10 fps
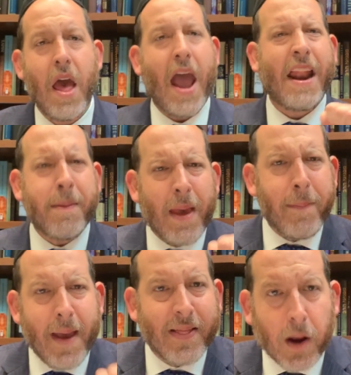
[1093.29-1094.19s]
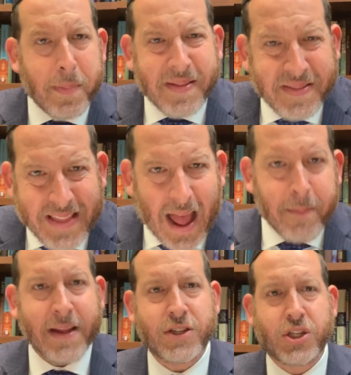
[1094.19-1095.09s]
and I may be a little bit
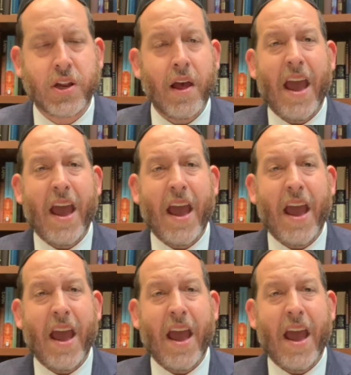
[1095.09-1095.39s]
damaged,